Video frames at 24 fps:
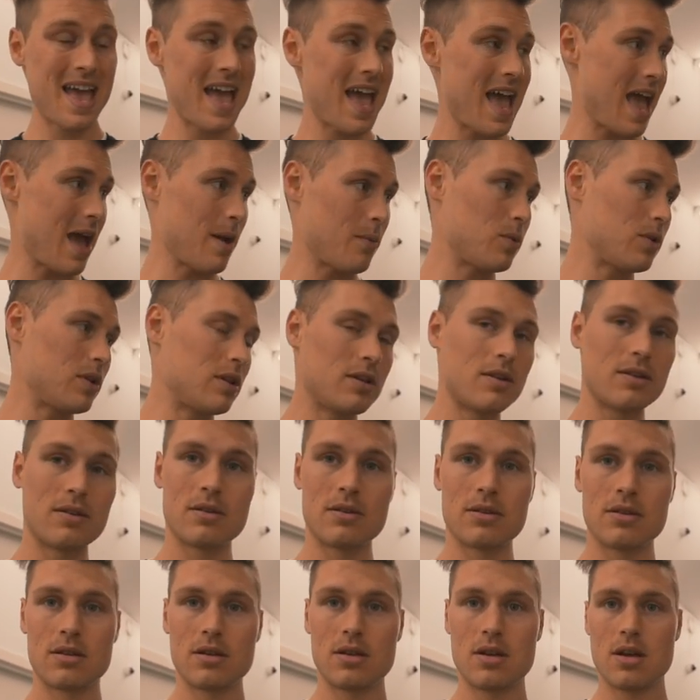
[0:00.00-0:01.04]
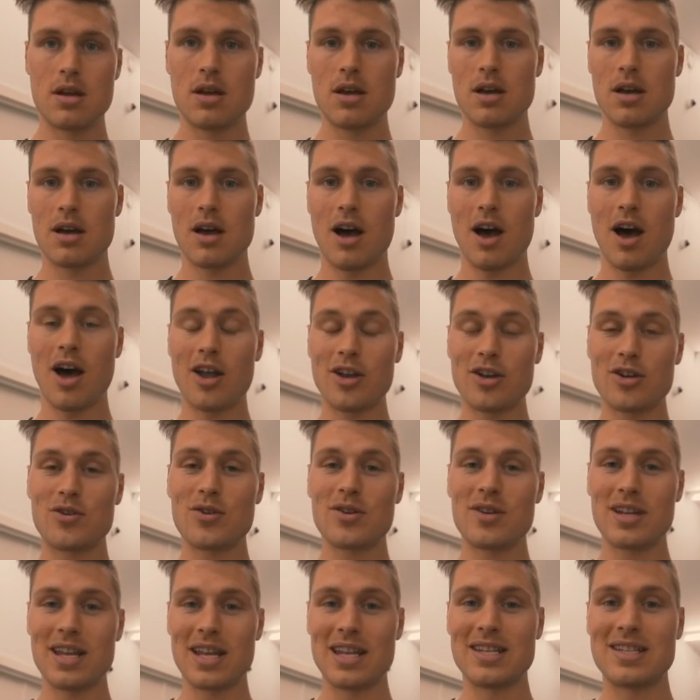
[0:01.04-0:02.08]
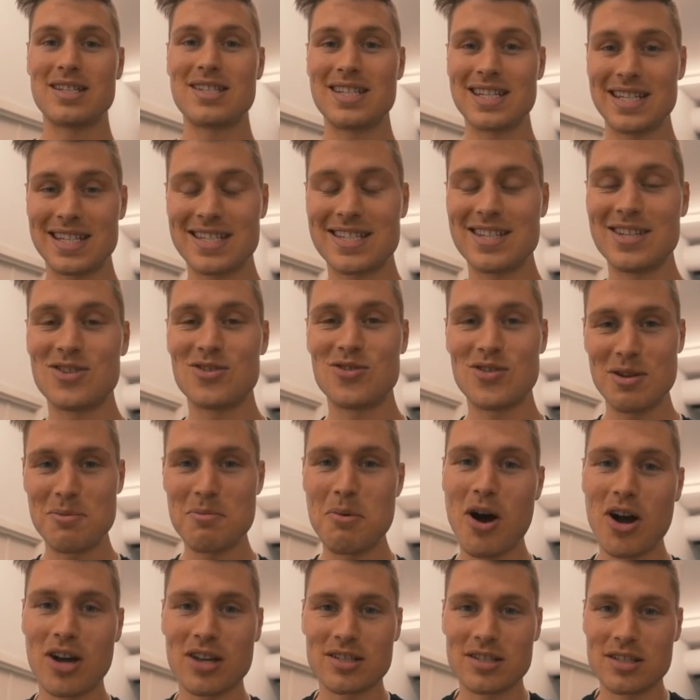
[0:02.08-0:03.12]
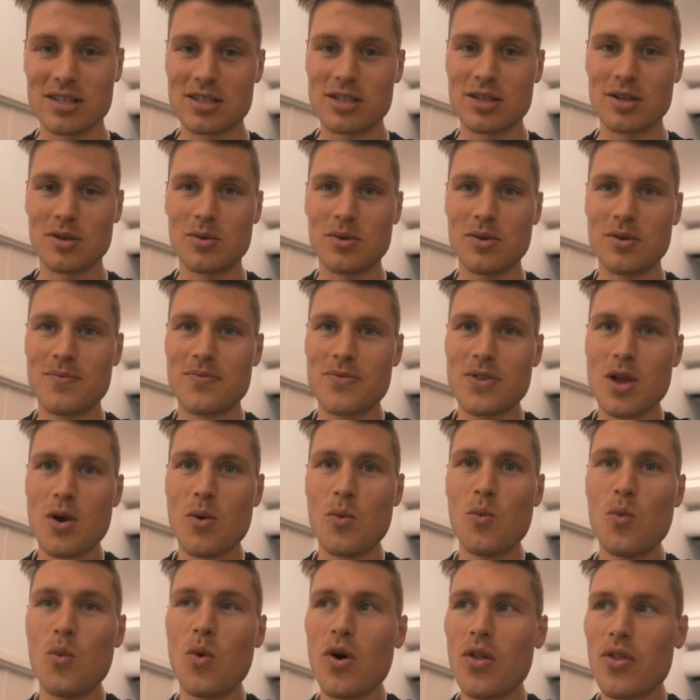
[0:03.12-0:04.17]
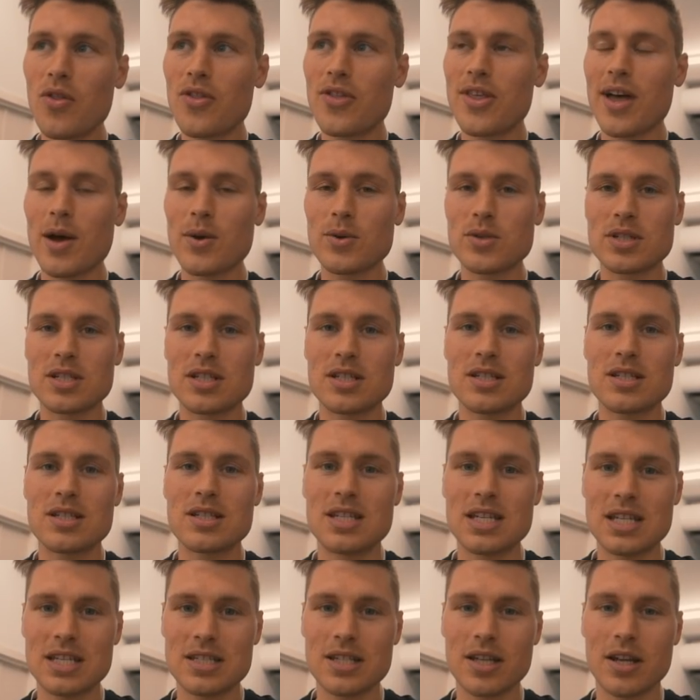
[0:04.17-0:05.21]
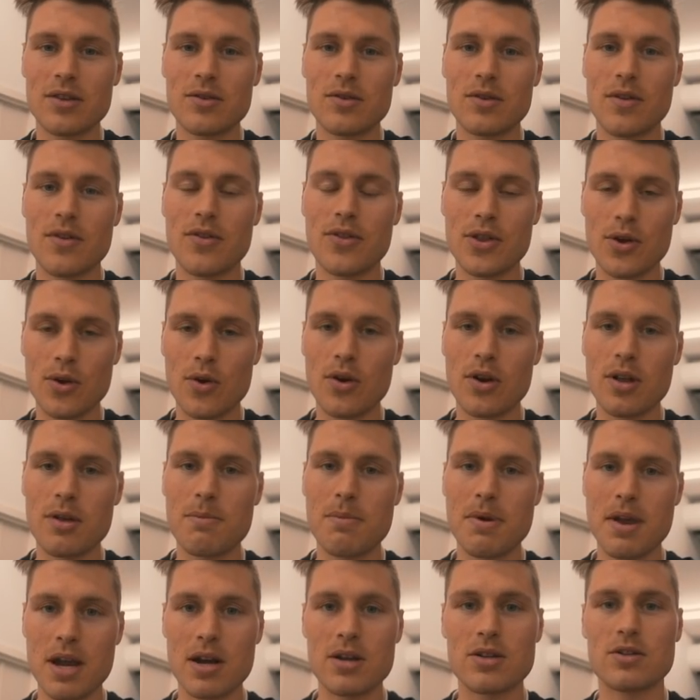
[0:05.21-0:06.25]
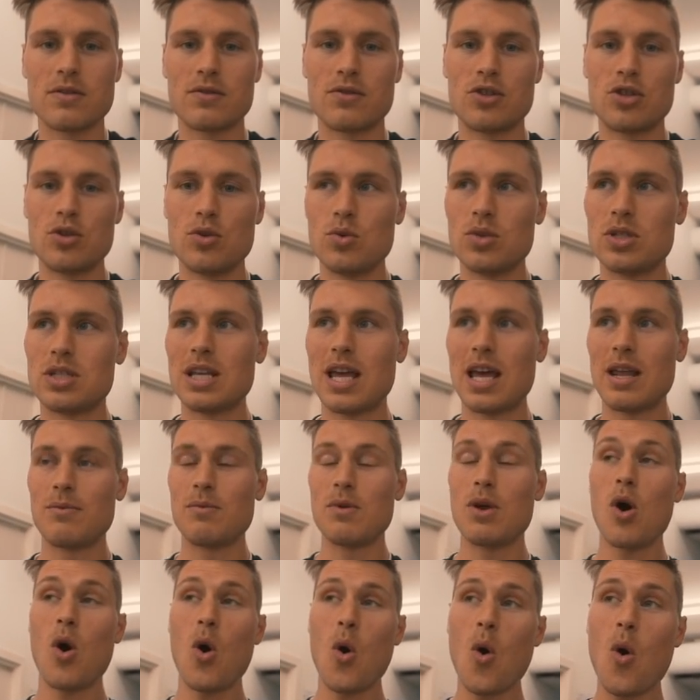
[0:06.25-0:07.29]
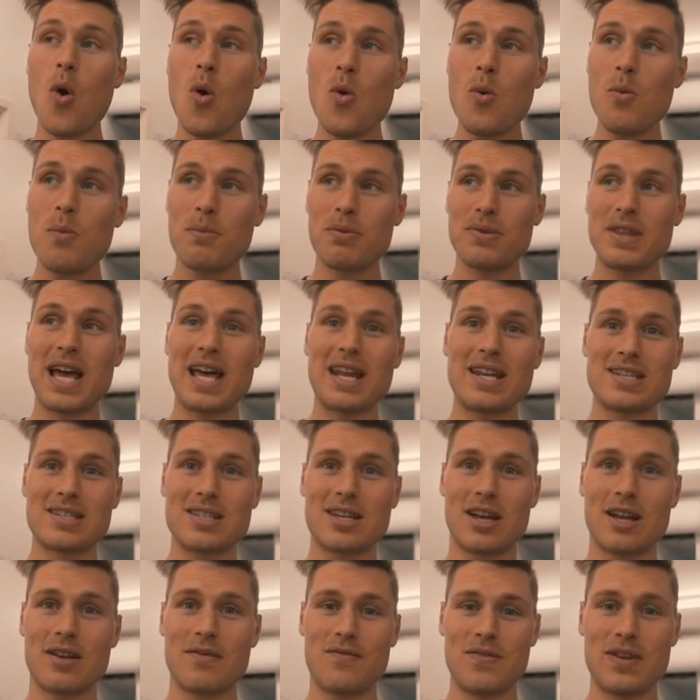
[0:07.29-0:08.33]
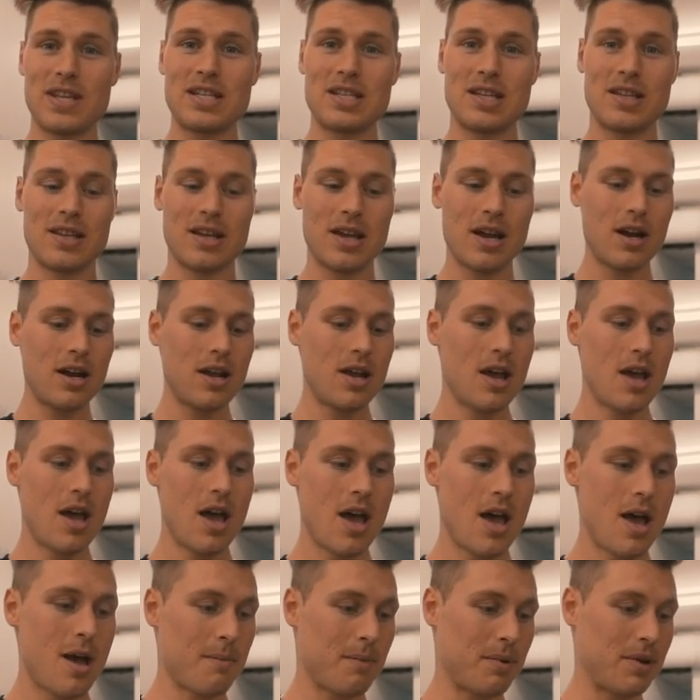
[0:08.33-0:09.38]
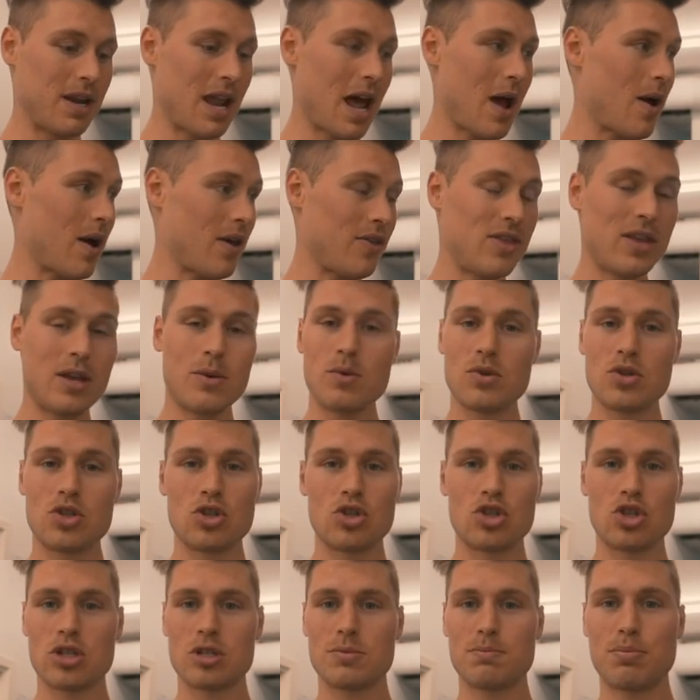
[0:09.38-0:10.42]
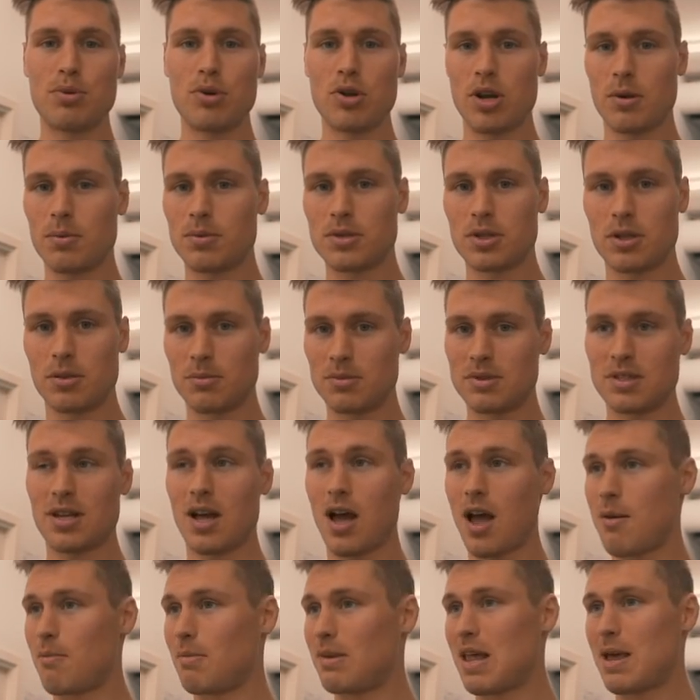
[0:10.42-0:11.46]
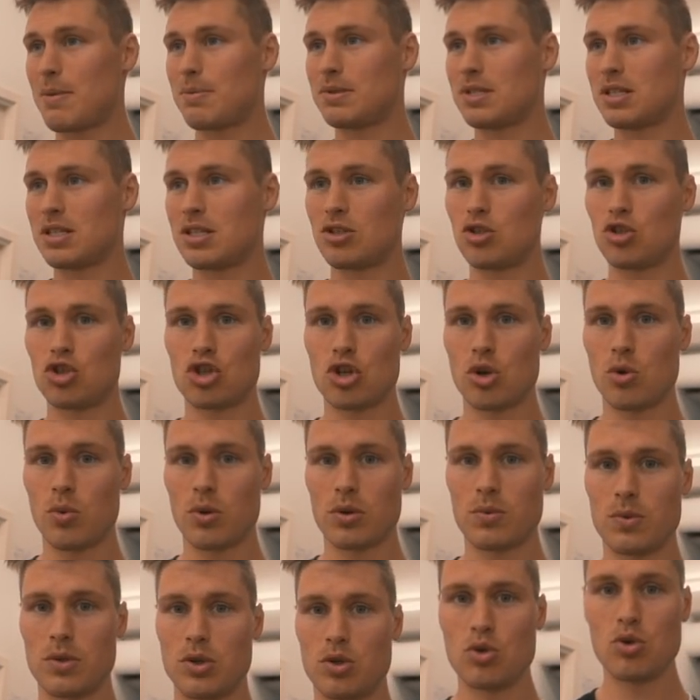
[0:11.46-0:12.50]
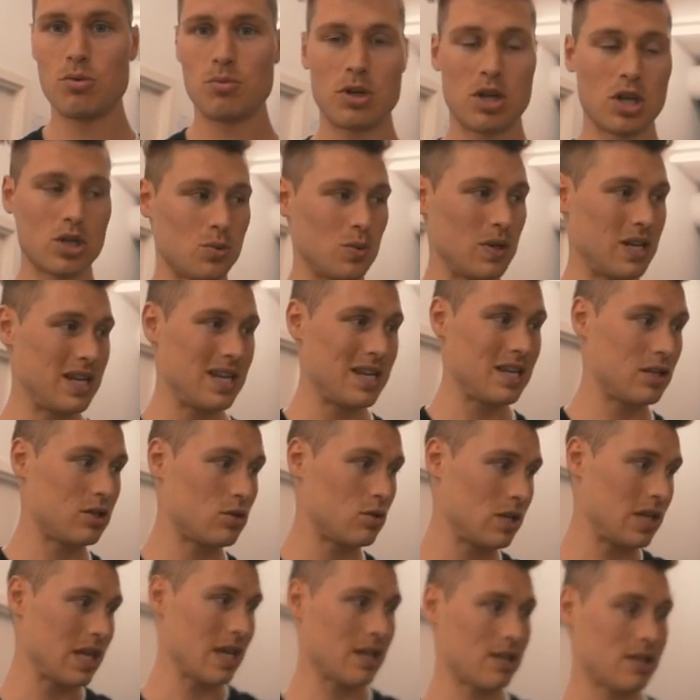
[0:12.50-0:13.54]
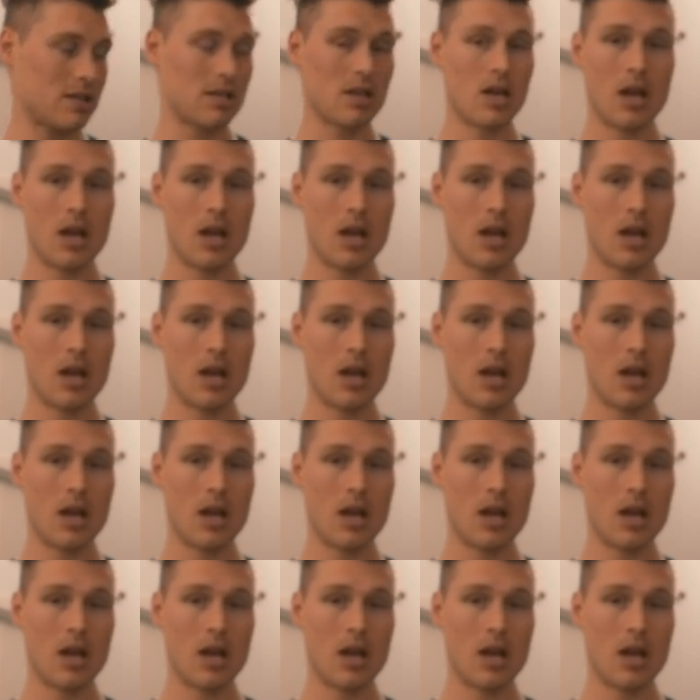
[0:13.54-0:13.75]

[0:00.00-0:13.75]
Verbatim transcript: How many boxes? 163 boxes. 163 so boxes, guys. 630 pairs of shoes, and we hope that it's gonna fit in there. But now I think we should just put up some time lapses to show what we do because we need to get